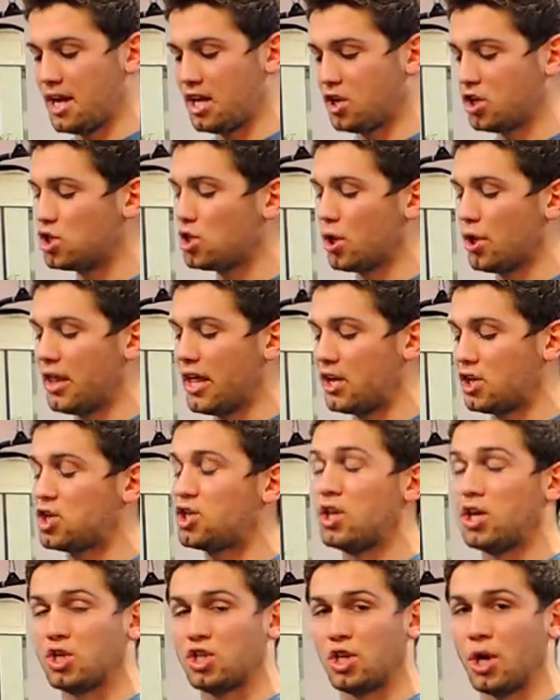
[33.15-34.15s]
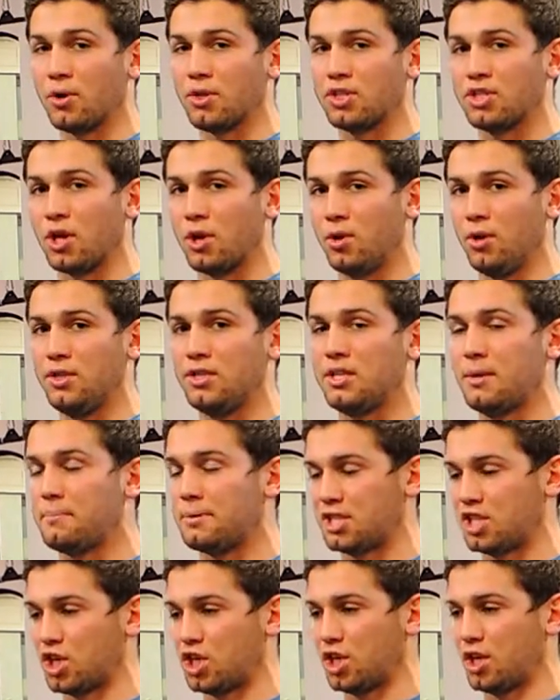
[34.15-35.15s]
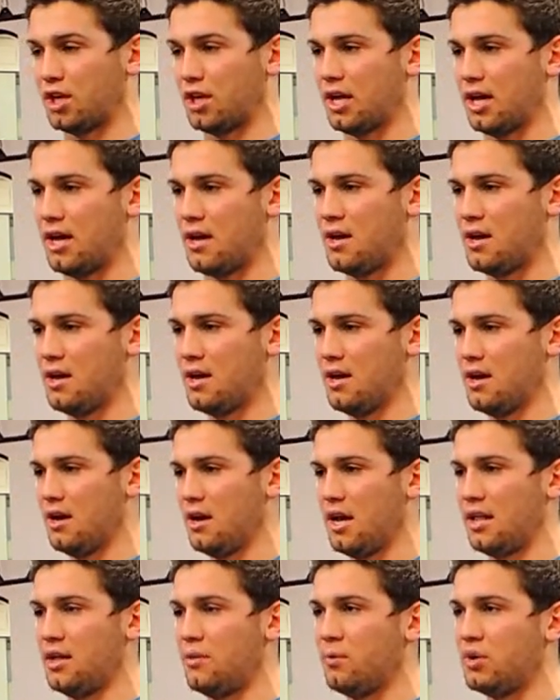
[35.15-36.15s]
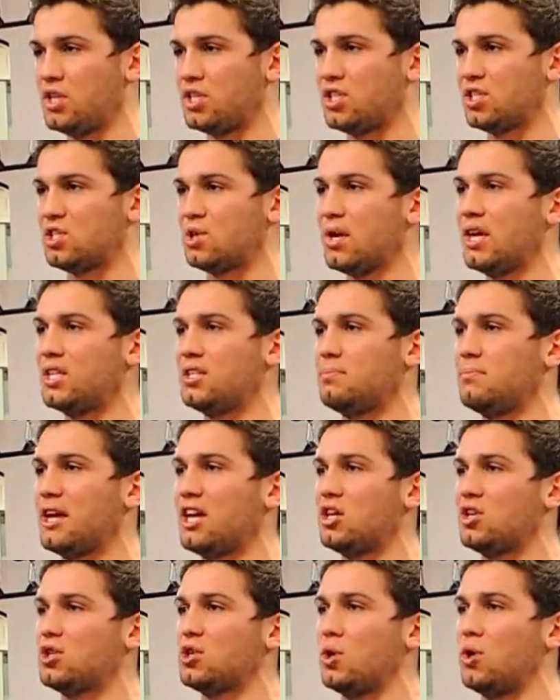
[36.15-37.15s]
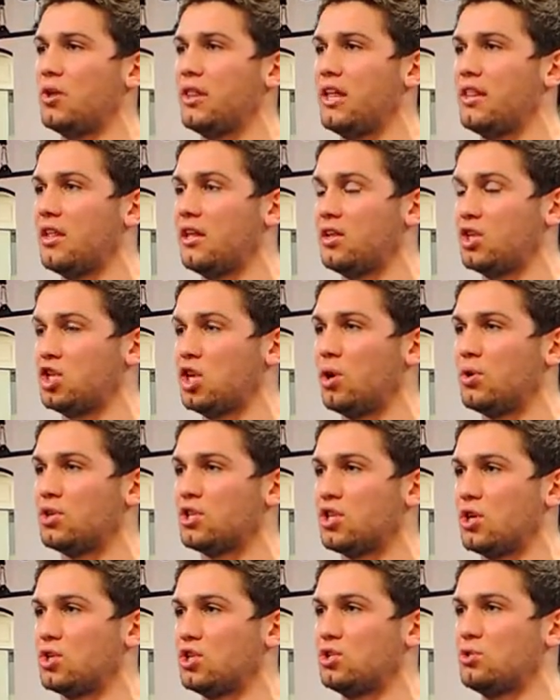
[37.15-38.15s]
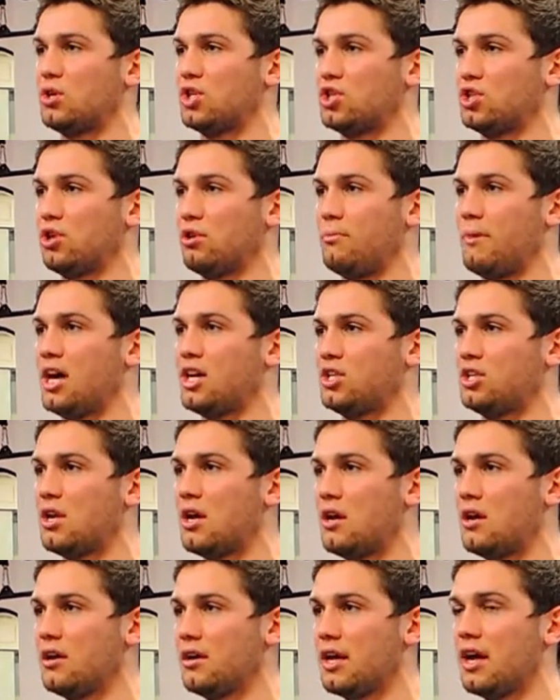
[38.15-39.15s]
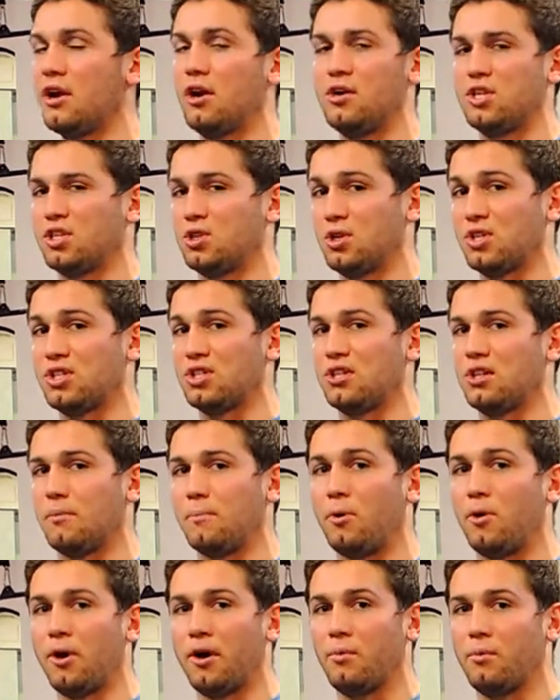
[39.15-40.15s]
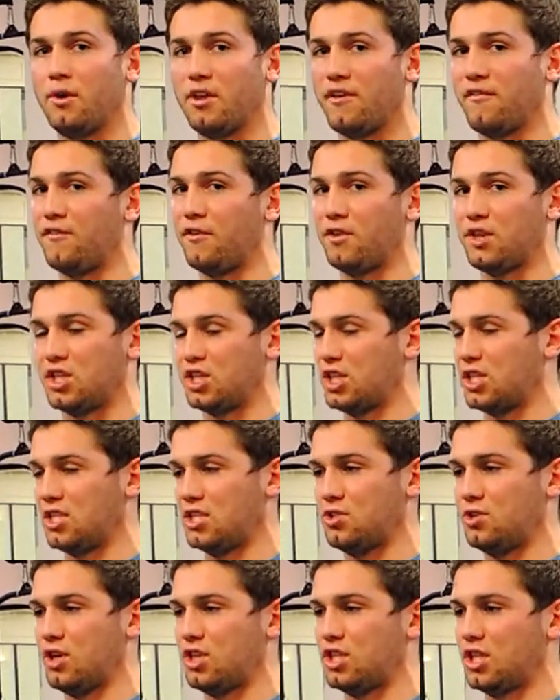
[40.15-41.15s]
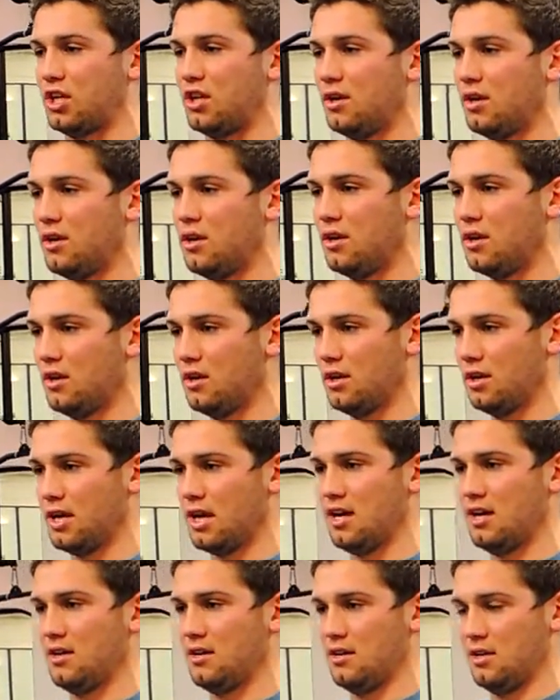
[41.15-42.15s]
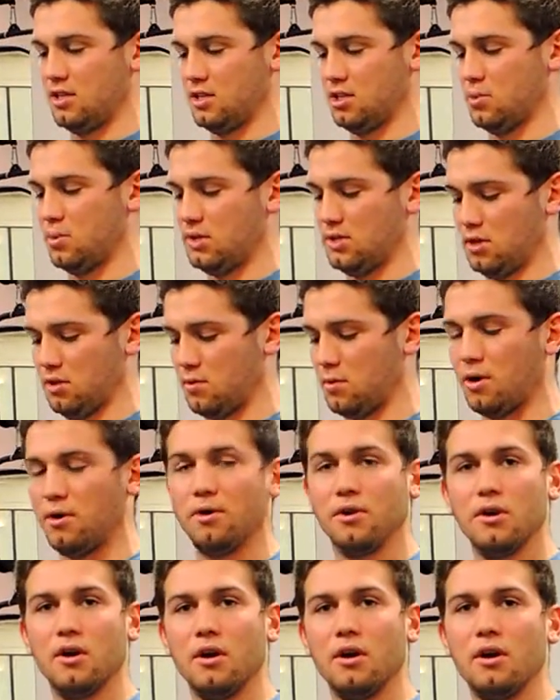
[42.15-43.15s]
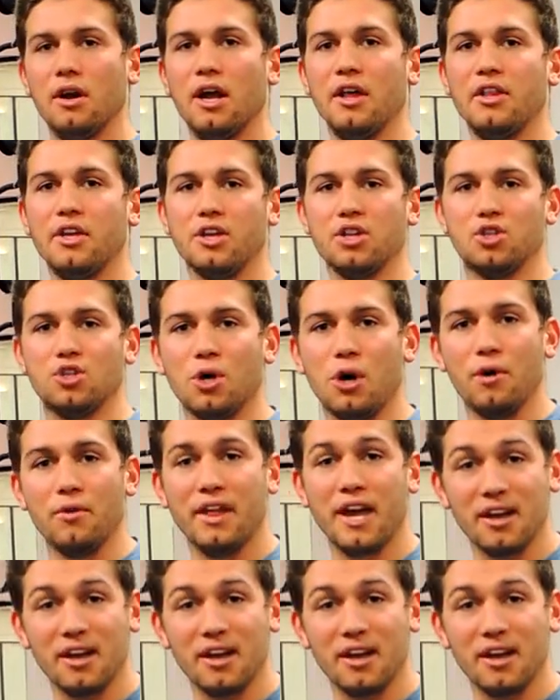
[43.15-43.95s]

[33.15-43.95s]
Making sure that the shoulders don't lose their position, okay? And then when you stretch, making sure that the shoulders don't stretch too much. Okay, only stretching to the point where you feel the chest stretching. Okay, squeezing through. And then control.